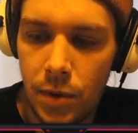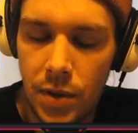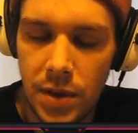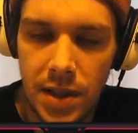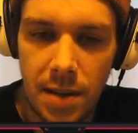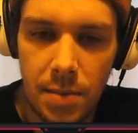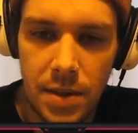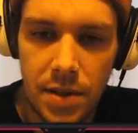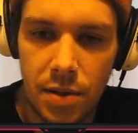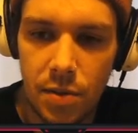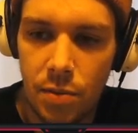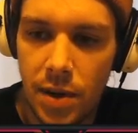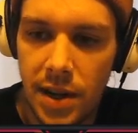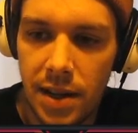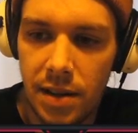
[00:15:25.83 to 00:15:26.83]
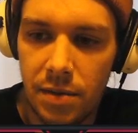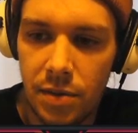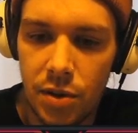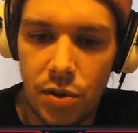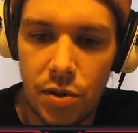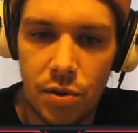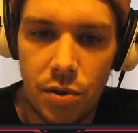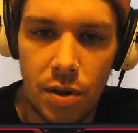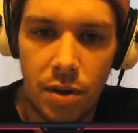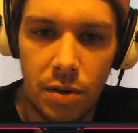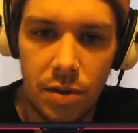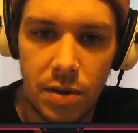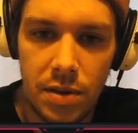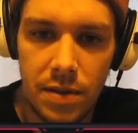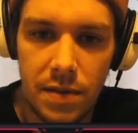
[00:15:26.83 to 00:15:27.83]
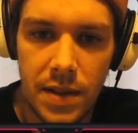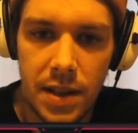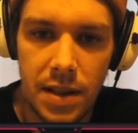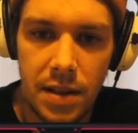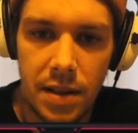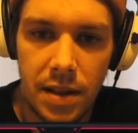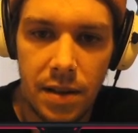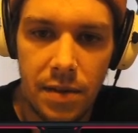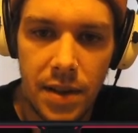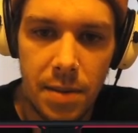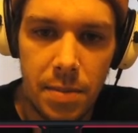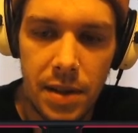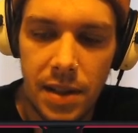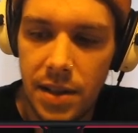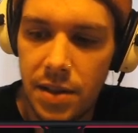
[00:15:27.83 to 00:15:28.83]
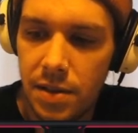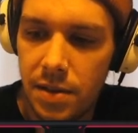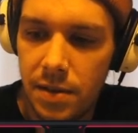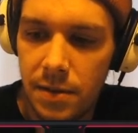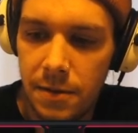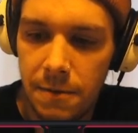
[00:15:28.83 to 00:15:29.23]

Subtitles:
Or this game is going to run out of control because of that Light of Even Legion.